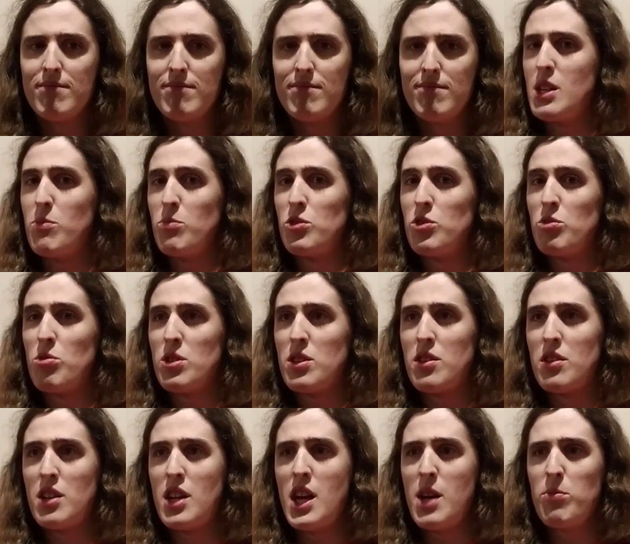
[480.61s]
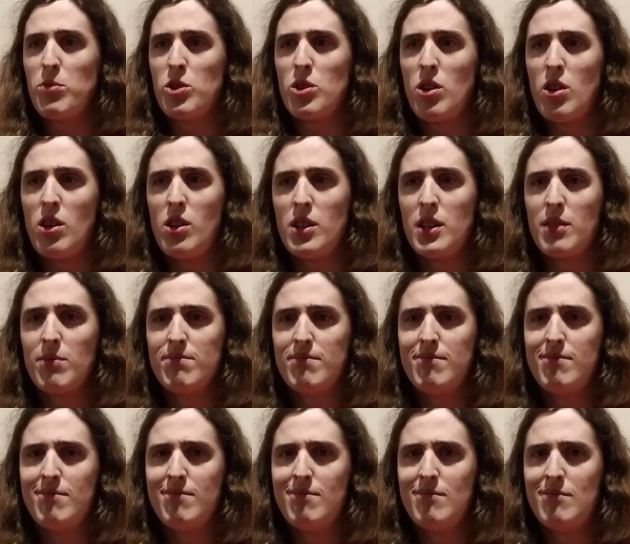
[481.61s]
And resort to name calling.
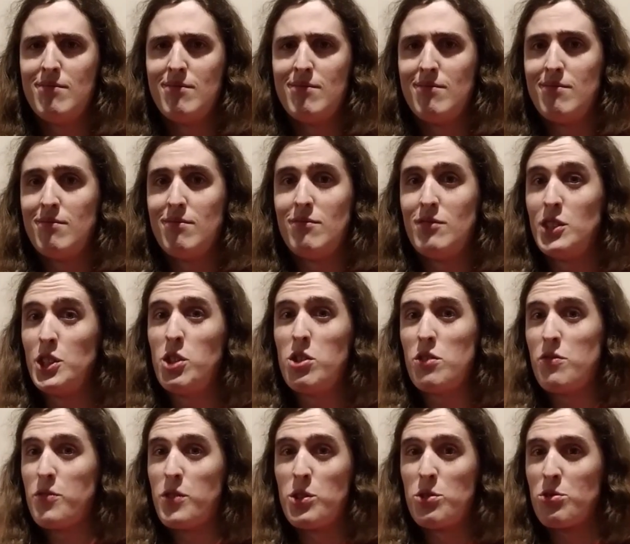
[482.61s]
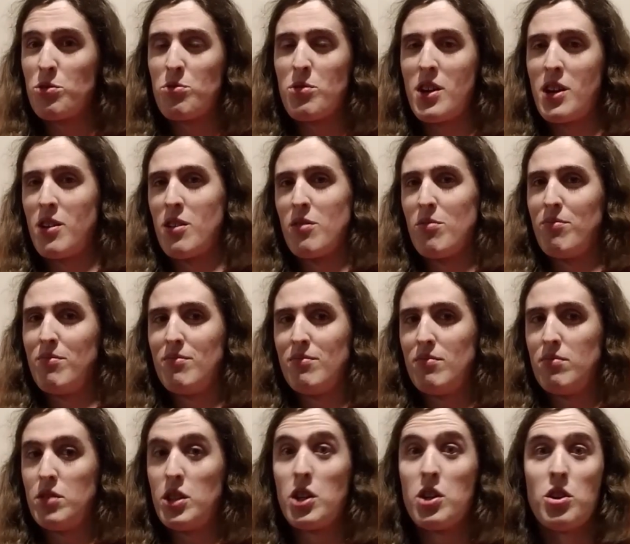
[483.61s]
You're a first grader.
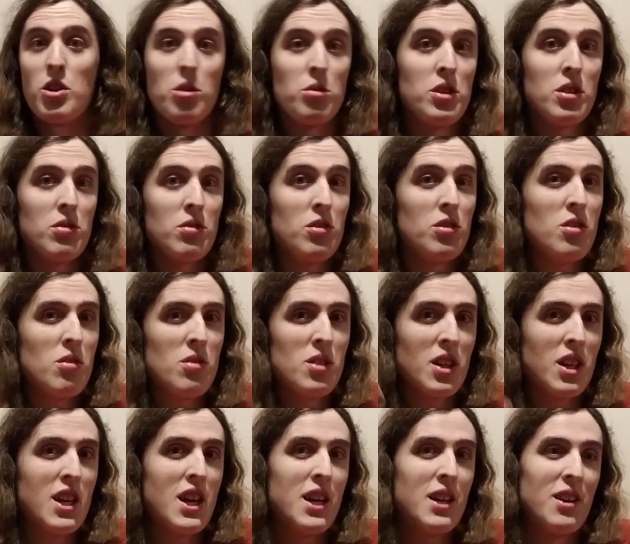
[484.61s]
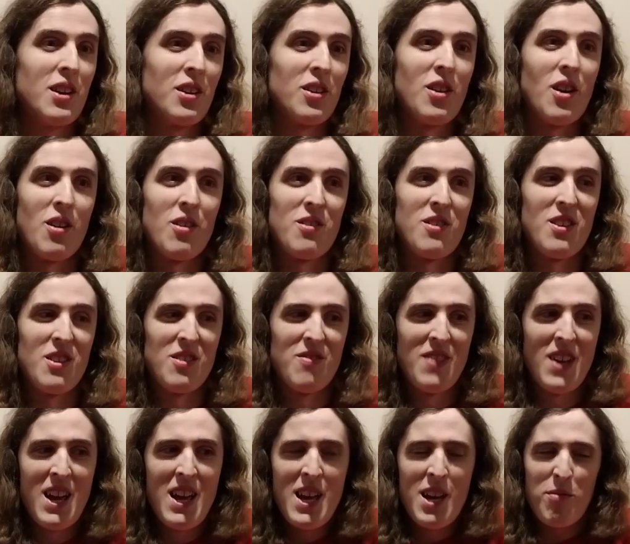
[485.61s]
No. You're a kindergartner.
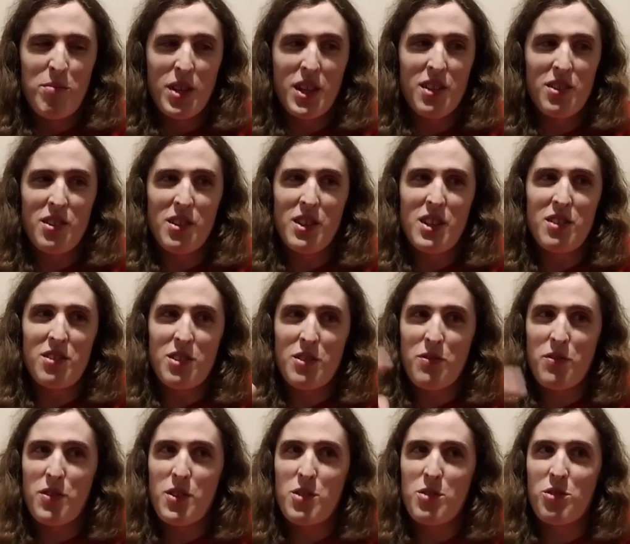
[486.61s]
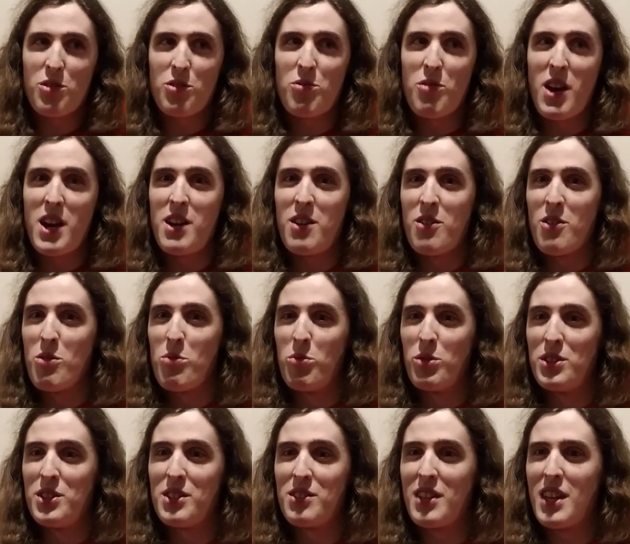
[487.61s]
Because at least a first grader
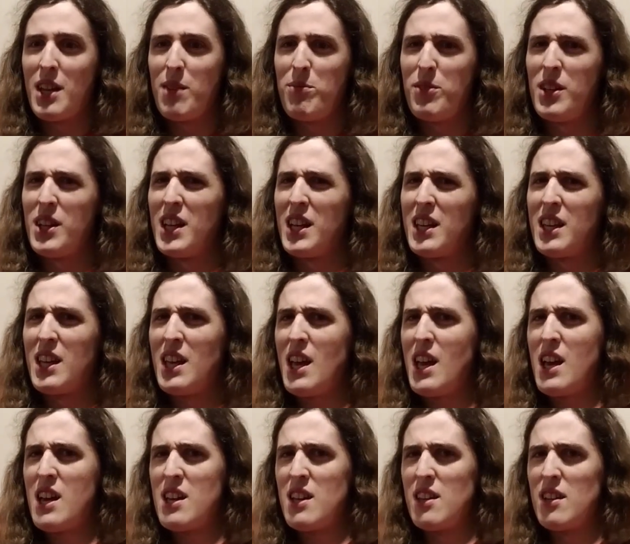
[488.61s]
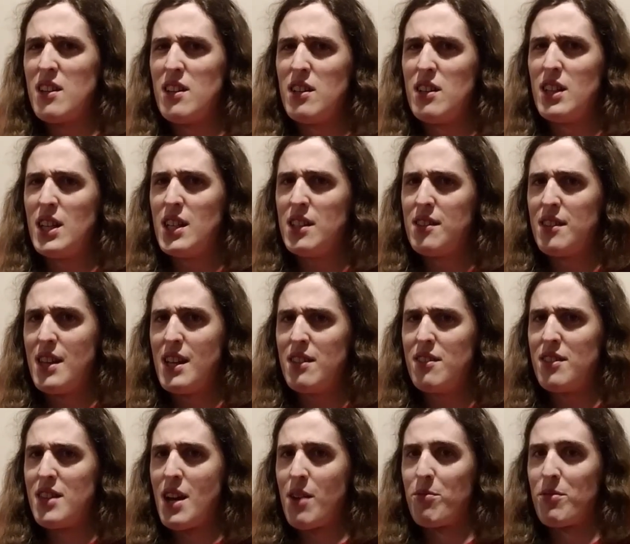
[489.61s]
would just kind of be like, hey, you know,
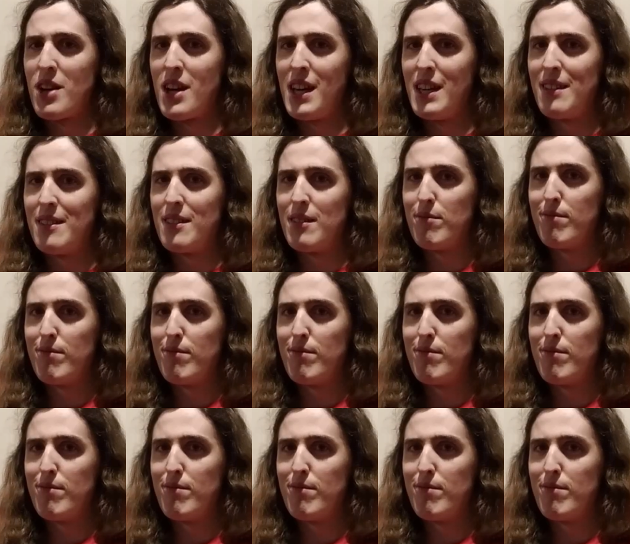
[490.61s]
that's not right.